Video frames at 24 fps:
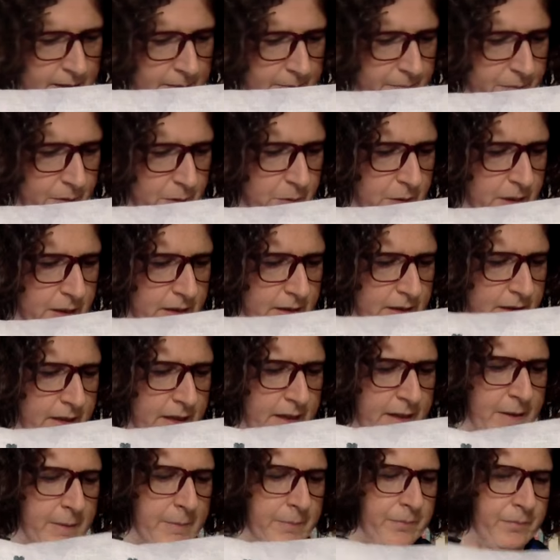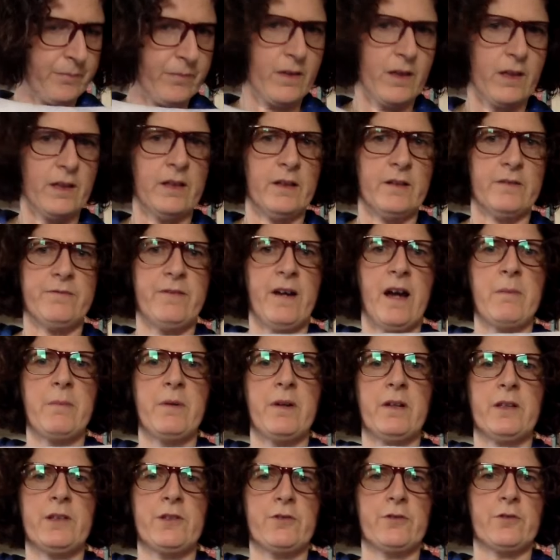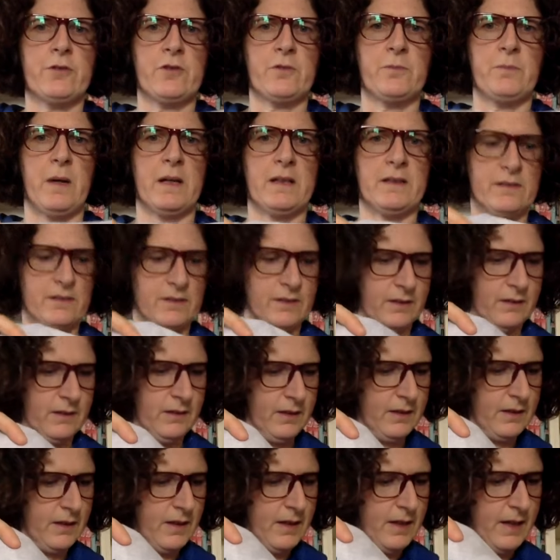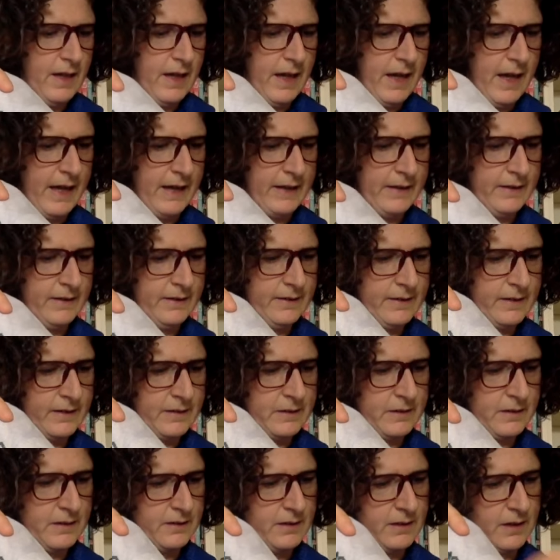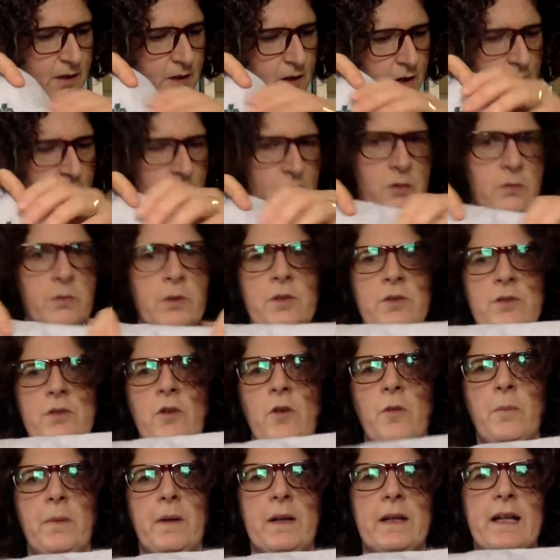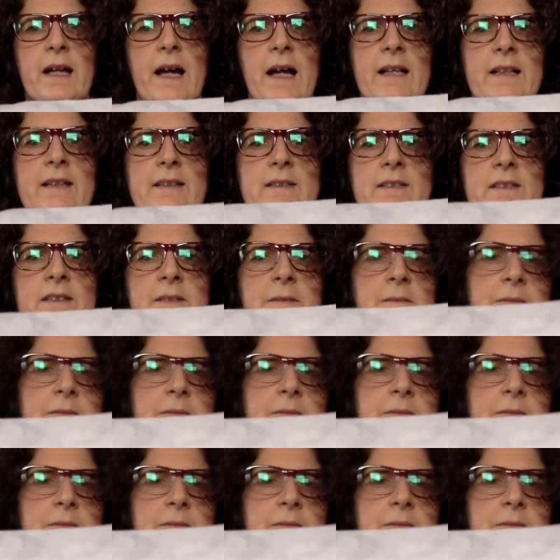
with the Fiberlicious spun silk, and the color was Opal Galaxy,